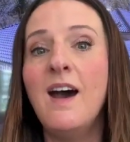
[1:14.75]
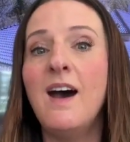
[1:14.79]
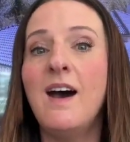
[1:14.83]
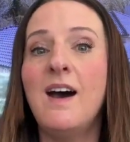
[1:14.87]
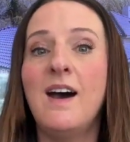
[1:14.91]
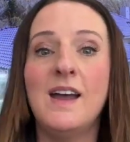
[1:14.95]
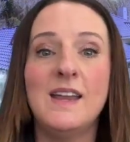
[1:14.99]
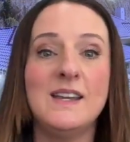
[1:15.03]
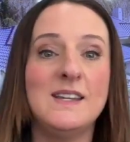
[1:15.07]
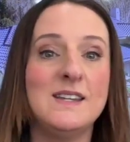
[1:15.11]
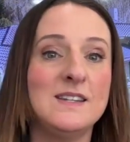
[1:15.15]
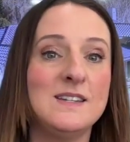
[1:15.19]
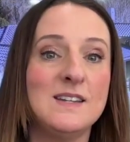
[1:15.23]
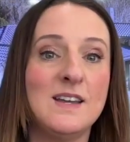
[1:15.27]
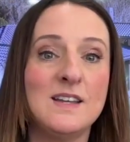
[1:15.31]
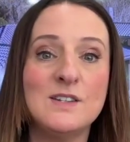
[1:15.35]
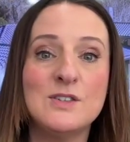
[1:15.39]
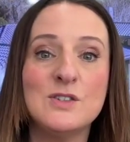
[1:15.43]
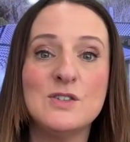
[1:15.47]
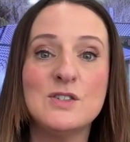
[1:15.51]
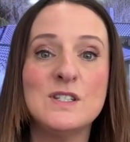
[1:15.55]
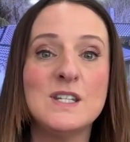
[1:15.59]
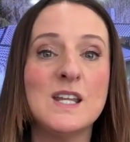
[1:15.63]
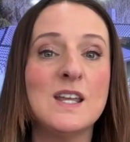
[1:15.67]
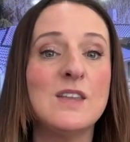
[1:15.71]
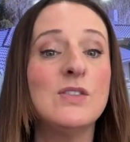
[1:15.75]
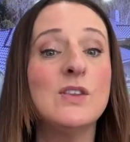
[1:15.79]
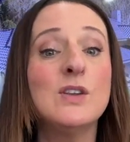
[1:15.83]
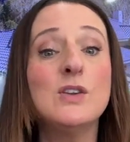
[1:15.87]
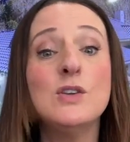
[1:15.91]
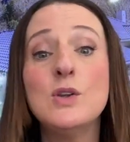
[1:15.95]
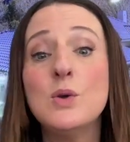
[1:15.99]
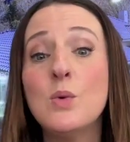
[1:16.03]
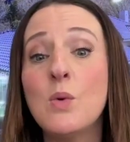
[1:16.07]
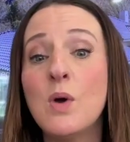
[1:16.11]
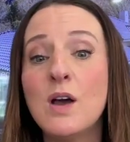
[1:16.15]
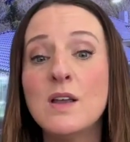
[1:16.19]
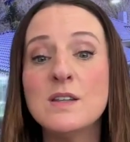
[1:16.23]
I didn't understand the
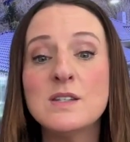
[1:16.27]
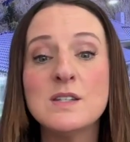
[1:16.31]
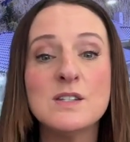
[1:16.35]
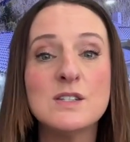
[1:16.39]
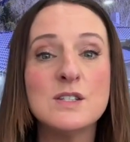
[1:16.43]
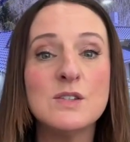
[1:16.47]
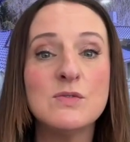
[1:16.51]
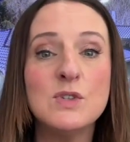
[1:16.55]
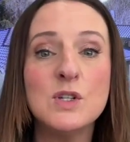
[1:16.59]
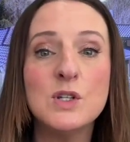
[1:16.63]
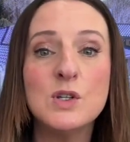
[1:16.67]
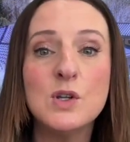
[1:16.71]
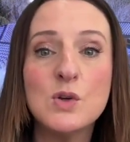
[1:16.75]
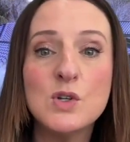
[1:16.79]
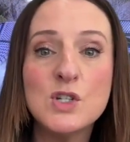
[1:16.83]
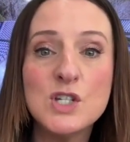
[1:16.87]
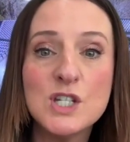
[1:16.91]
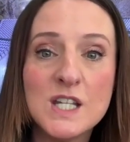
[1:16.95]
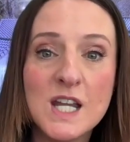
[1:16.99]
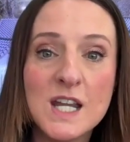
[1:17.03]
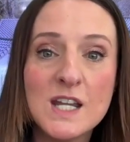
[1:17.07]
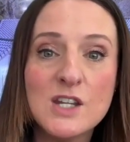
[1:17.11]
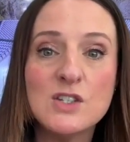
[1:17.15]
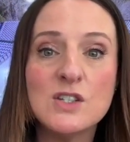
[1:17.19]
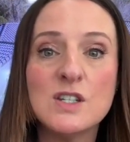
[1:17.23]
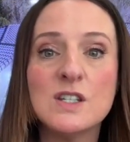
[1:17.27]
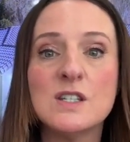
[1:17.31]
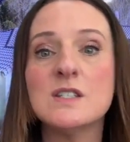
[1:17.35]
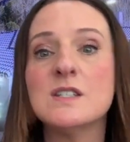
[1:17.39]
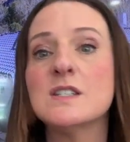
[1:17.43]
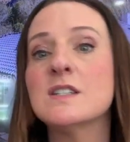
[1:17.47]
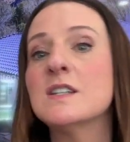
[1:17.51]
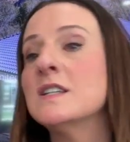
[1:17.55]
nuances of negotiations,